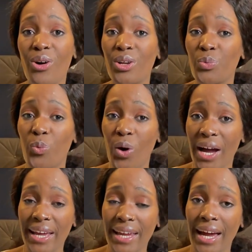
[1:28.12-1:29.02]
on
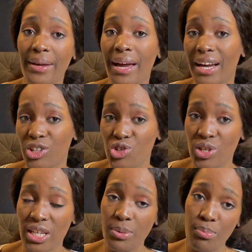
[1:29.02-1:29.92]
why I
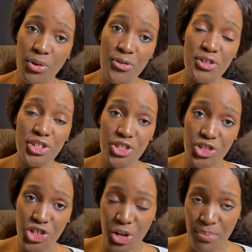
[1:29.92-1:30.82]
actually moved to
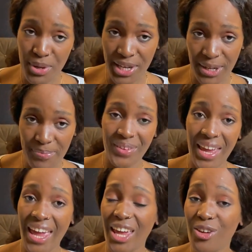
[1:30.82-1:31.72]
Germany.
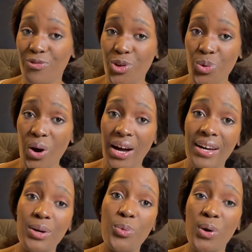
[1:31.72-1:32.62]
If you are
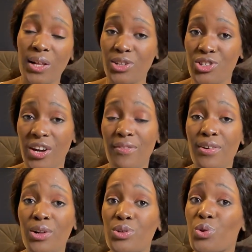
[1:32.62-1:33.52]
a
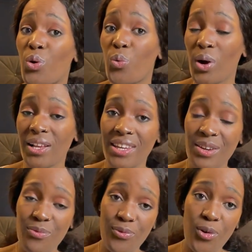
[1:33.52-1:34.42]
well-traveled or
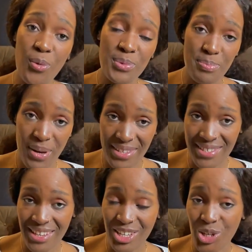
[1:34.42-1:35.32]
well-informed
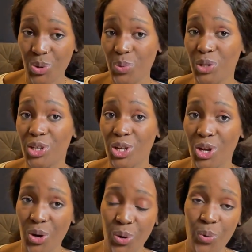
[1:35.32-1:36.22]
person, you would
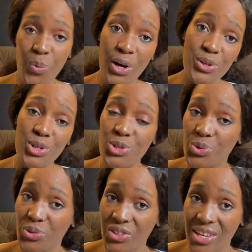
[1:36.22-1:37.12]
know one or
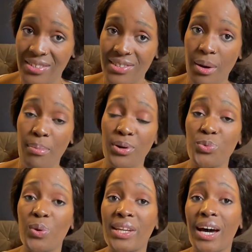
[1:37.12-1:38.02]
two things about
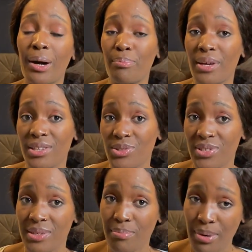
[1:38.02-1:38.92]
what happened to
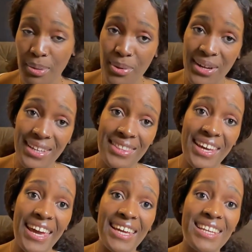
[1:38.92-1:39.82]
Zimbabwe in
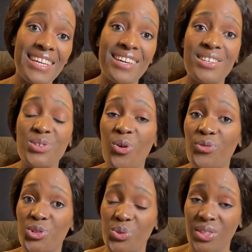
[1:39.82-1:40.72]
the early years
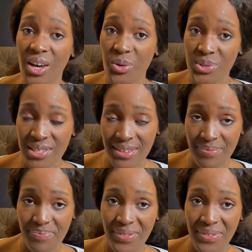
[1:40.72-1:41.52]
of 2000.